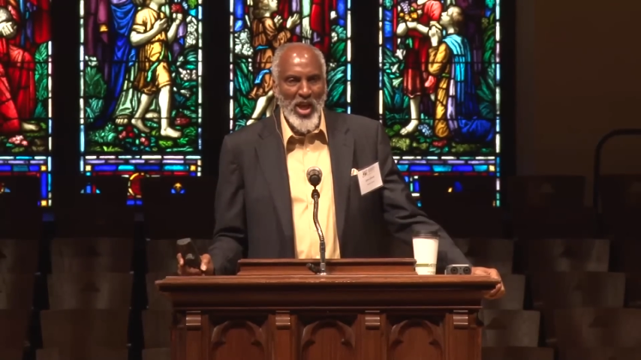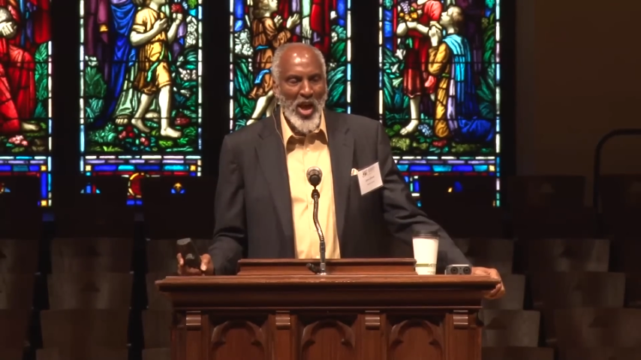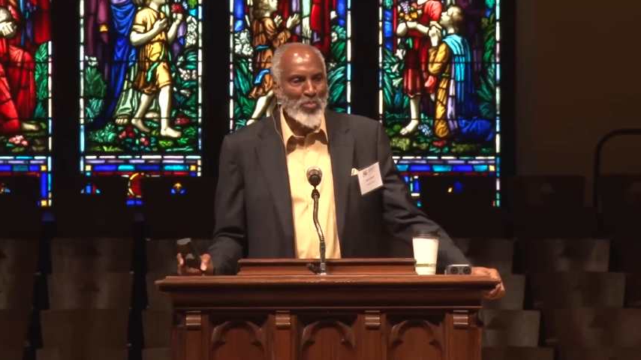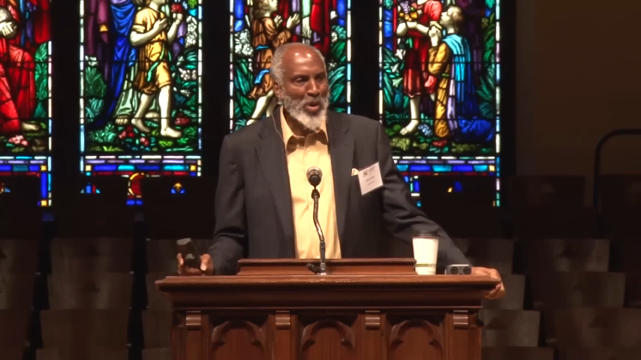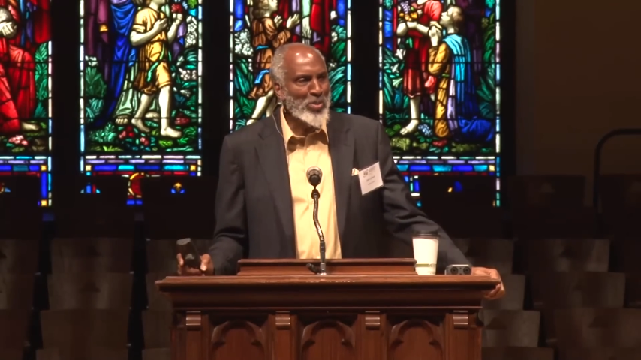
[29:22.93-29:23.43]

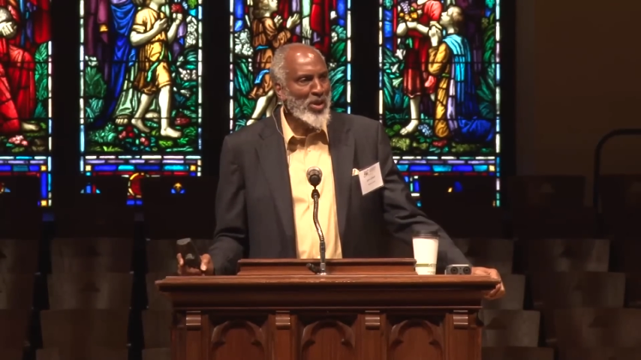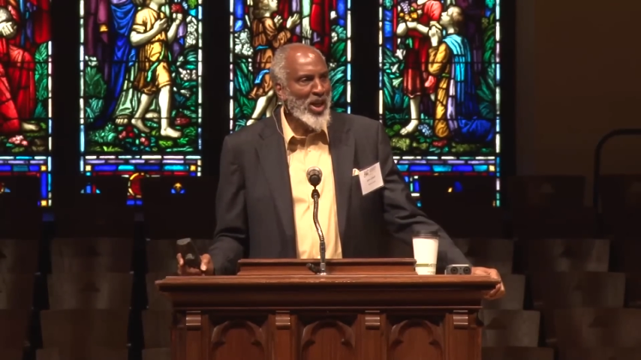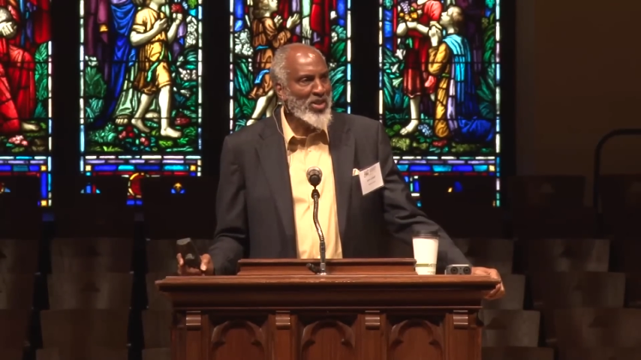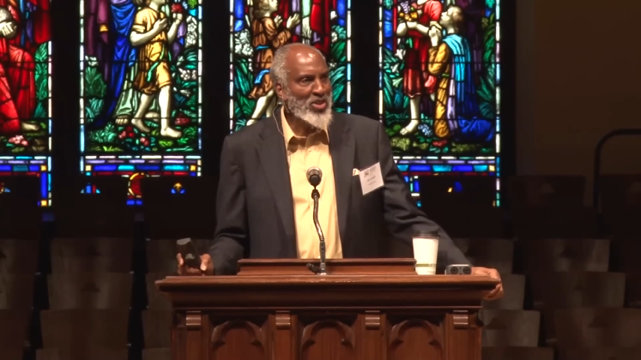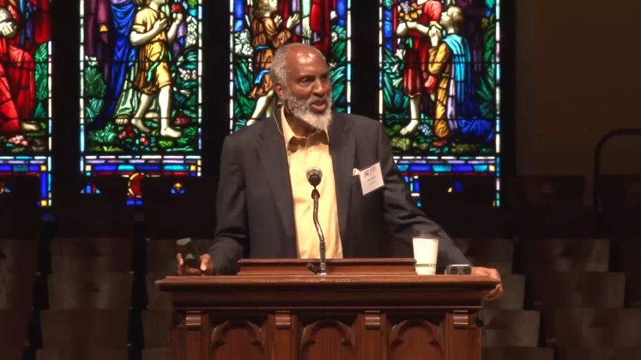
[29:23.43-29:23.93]
And people are
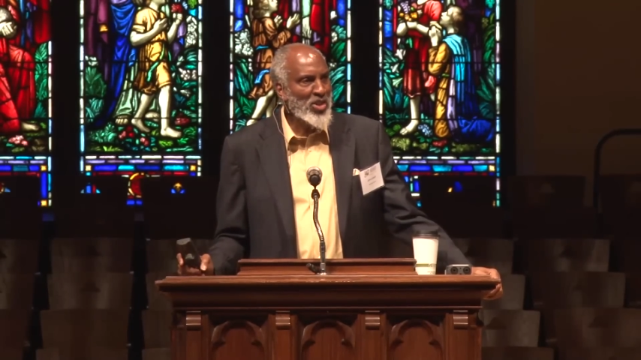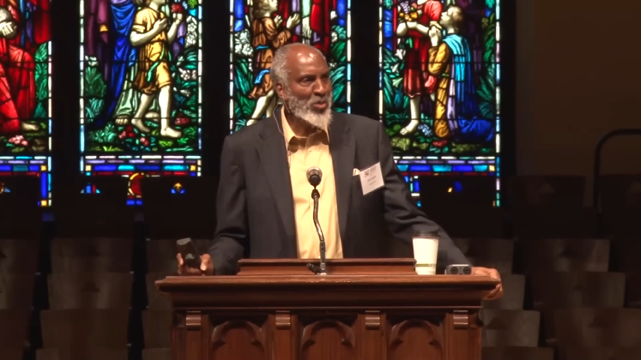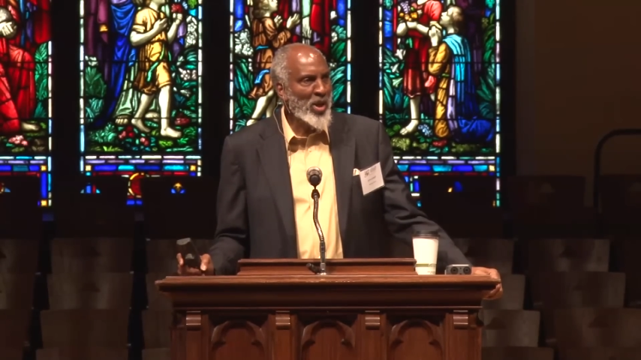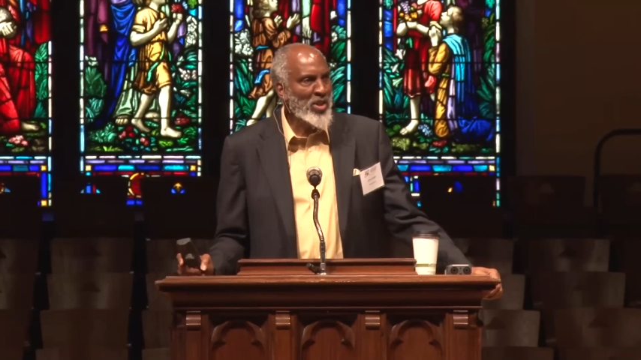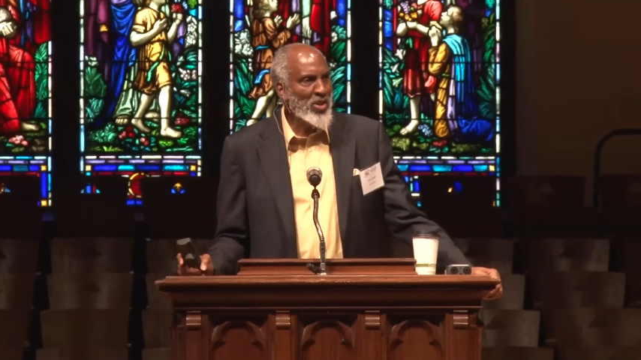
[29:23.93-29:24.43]
not
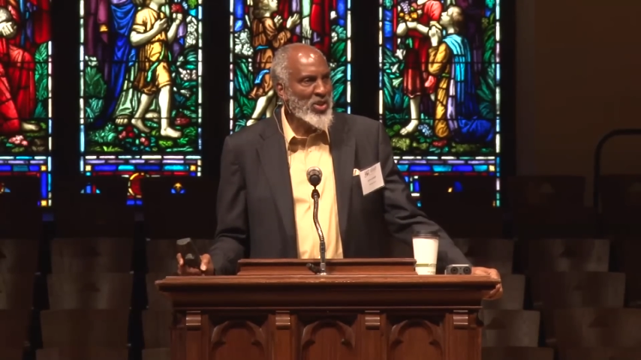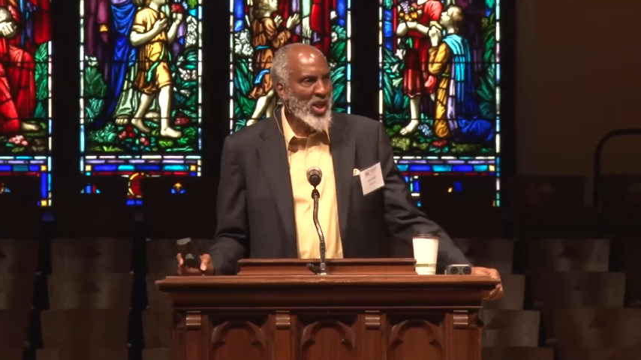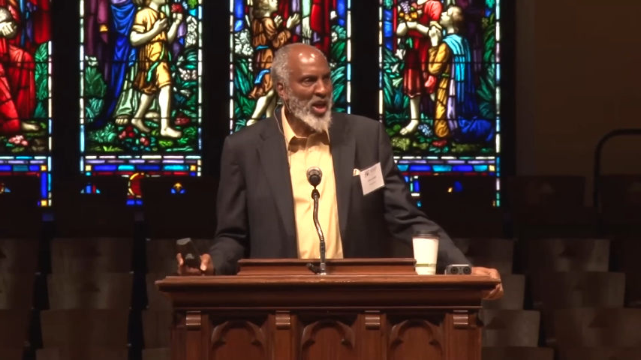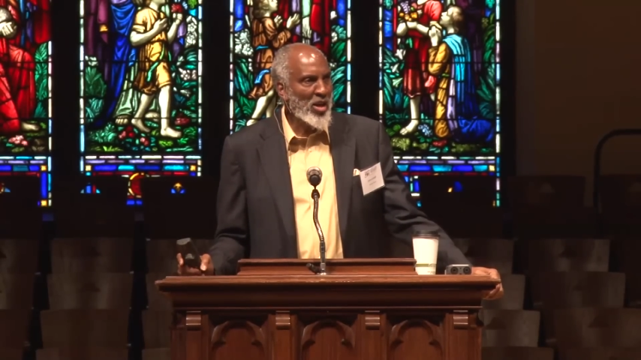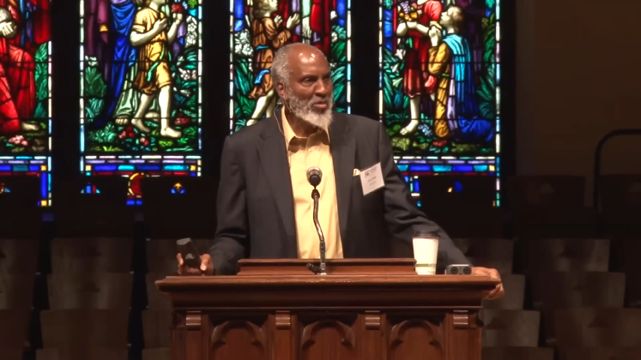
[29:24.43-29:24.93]
situated the
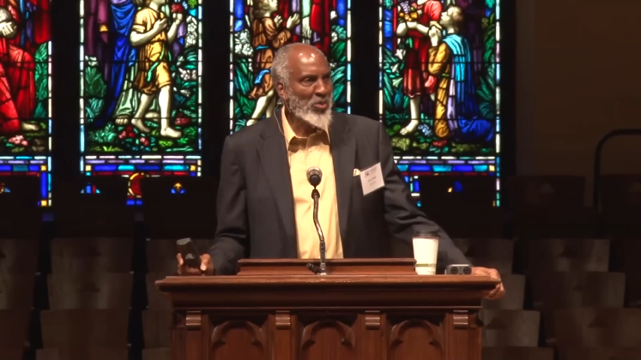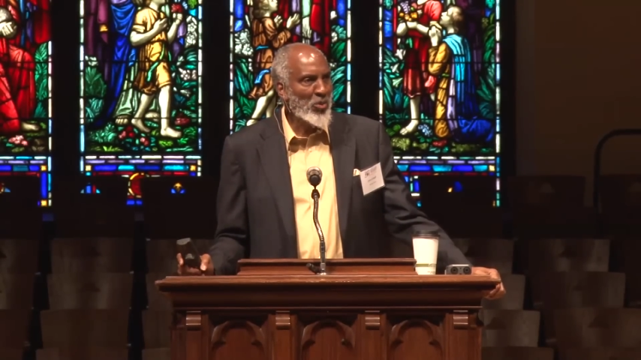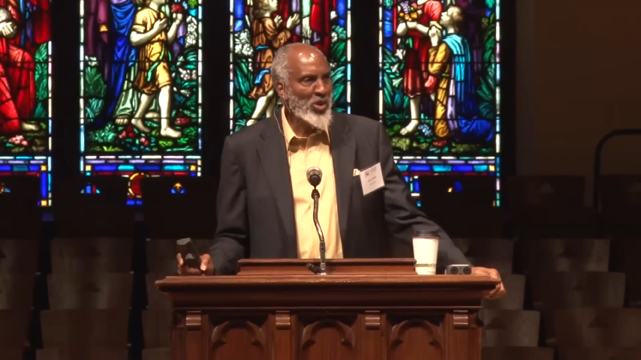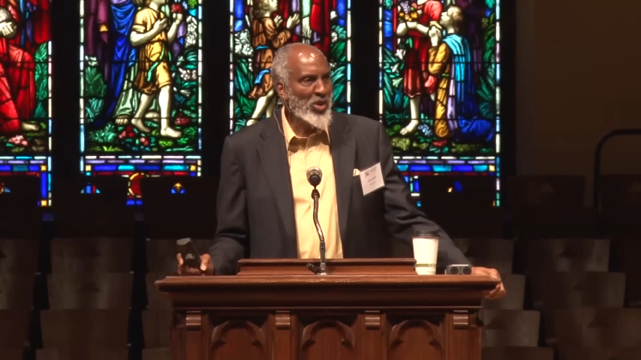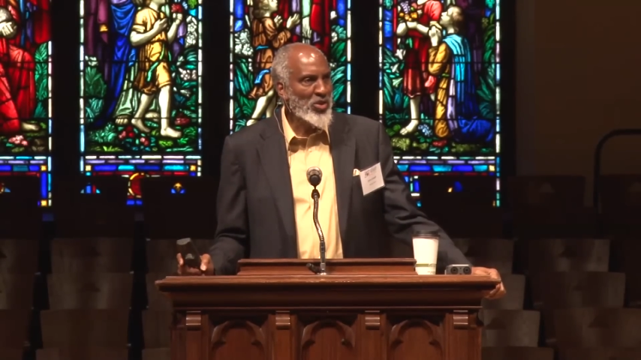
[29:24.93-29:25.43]
same
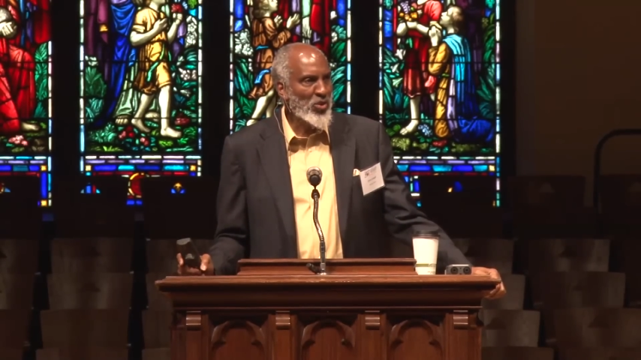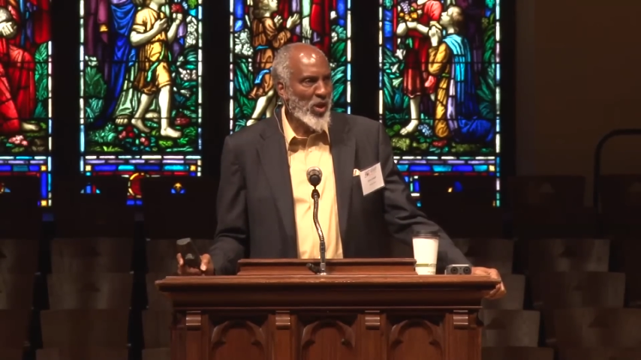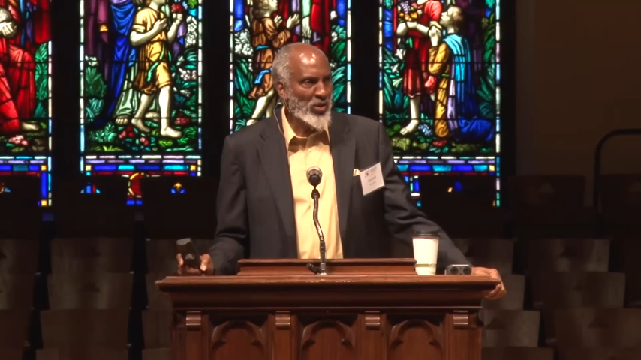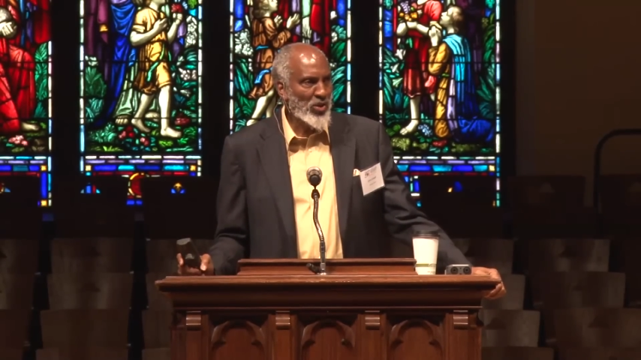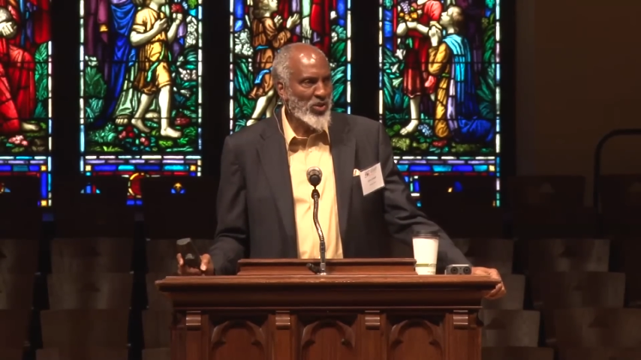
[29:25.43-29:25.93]
within
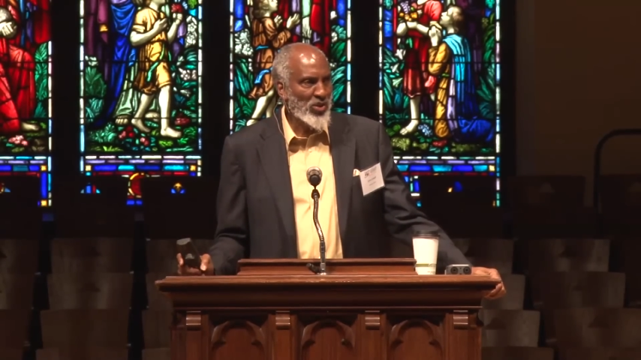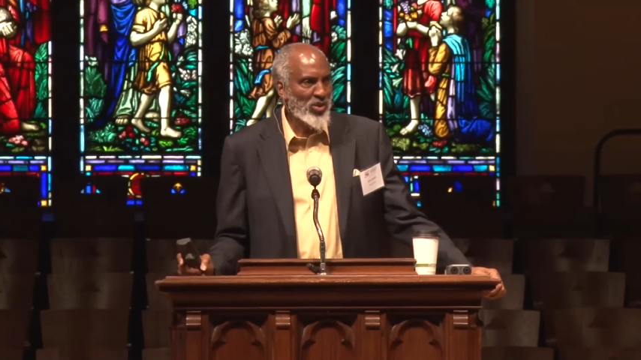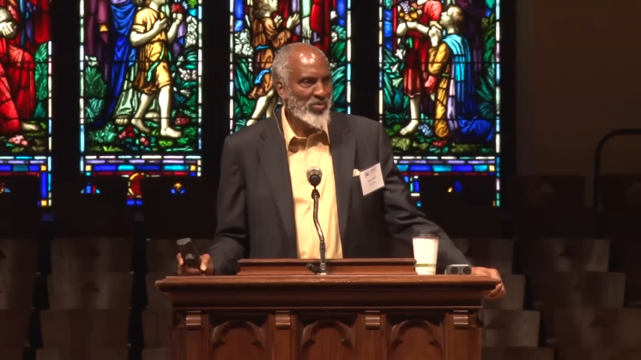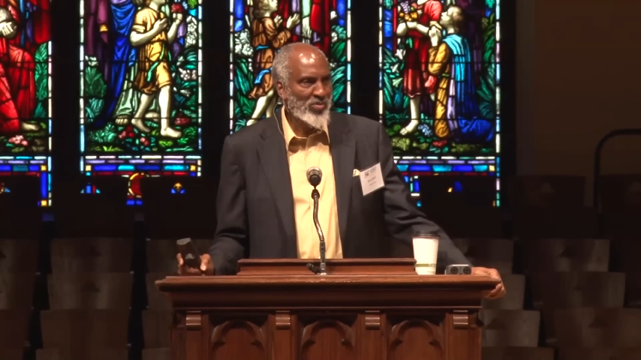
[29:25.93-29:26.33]
structures.